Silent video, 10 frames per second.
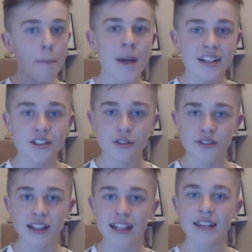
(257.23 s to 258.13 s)
make
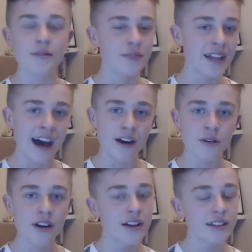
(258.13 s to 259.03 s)
sure to leave them
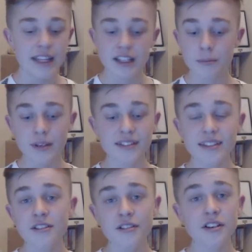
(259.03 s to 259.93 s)
now. They can be
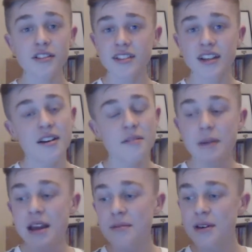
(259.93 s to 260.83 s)
serious,
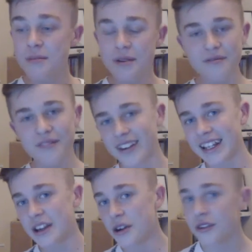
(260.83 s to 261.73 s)
maybe a bit
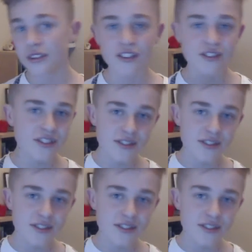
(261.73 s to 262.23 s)
funny, who knows.